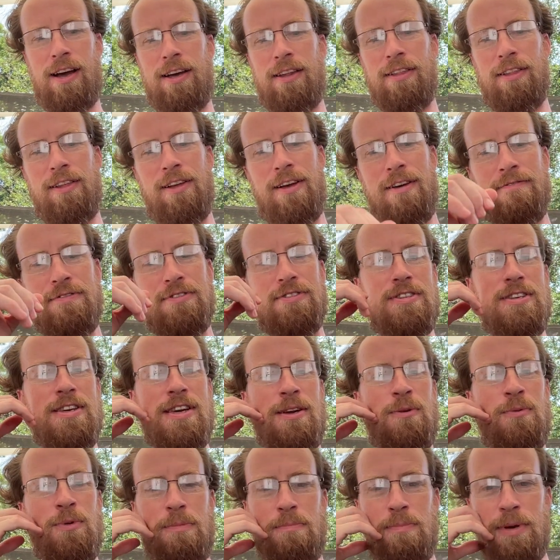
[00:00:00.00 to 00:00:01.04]
I love
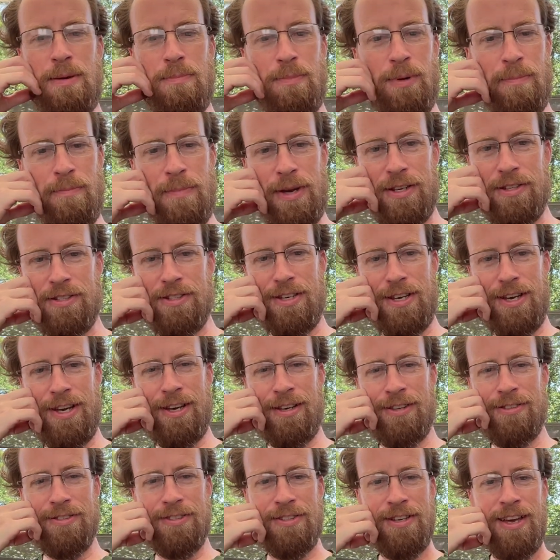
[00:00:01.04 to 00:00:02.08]
seeing when people mix
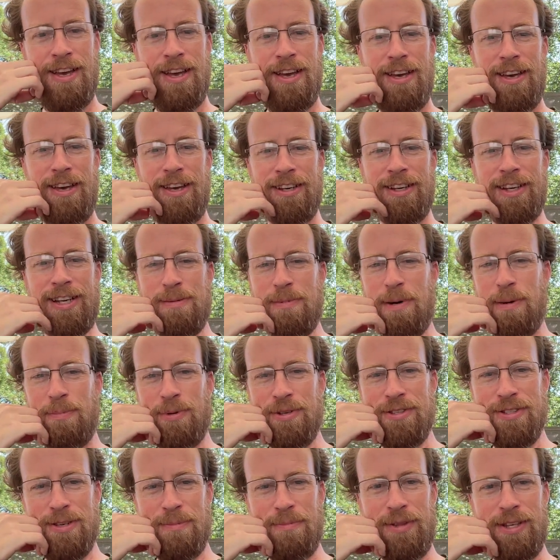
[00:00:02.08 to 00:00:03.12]
inks and come up
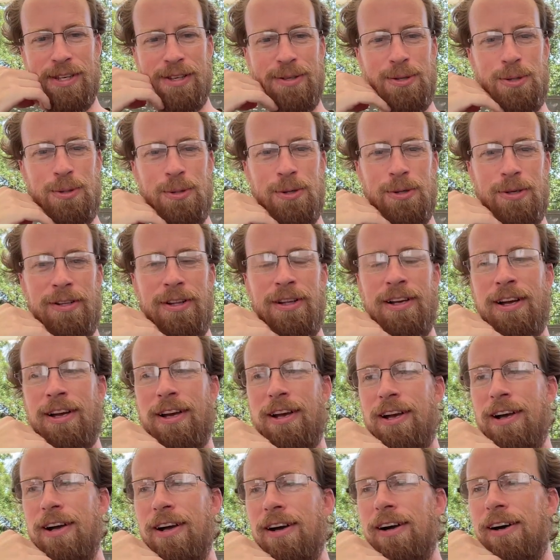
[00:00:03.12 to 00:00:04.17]
with something cool,
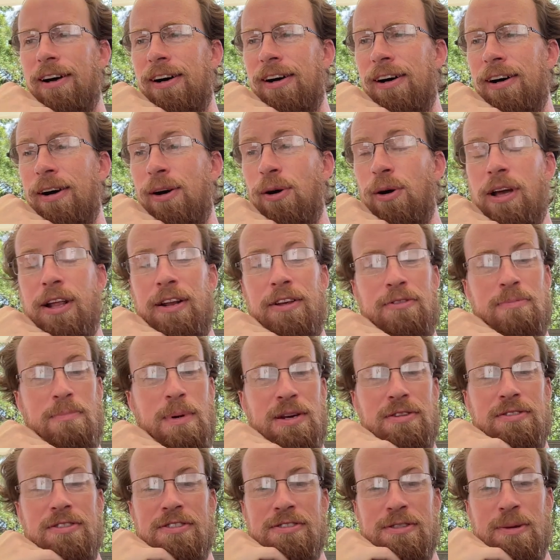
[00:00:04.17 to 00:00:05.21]
and
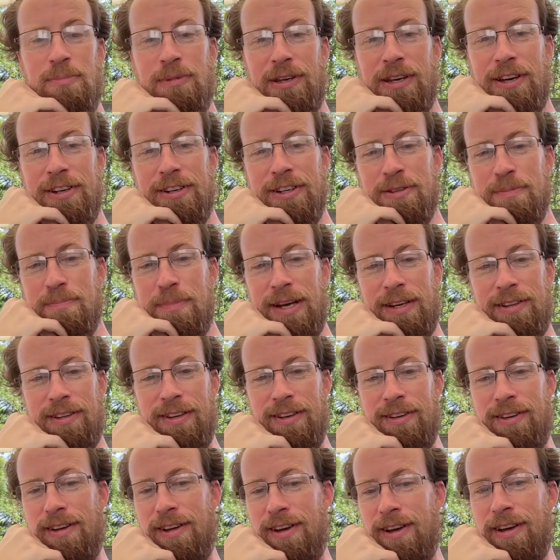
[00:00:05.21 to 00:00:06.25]
especially something
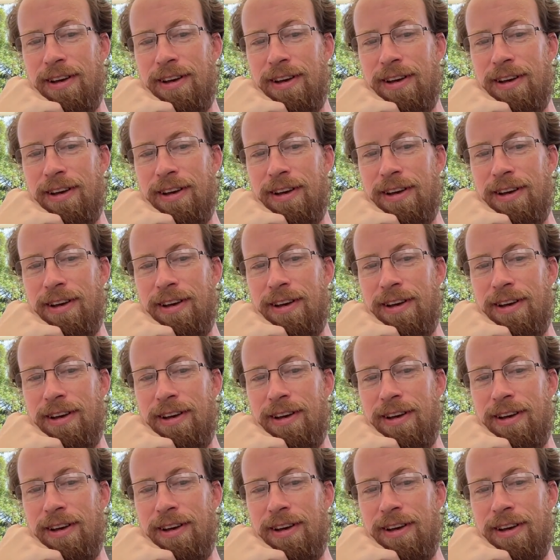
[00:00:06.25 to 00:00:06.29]
unexpected.